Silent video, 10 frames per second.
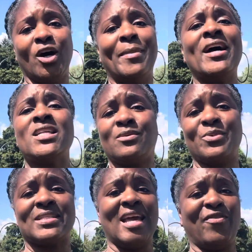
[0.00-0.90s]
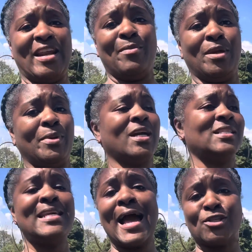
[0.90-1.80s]
And my husband was laughing at me because
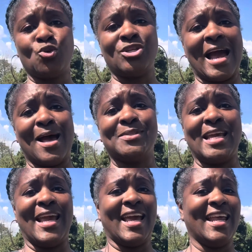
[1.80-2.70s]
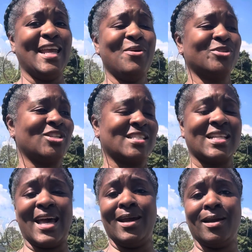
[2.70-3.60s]
he got 2 jobs and he was just
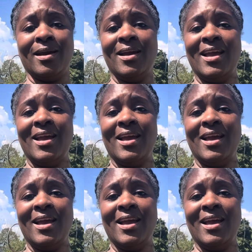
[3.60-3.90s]
like,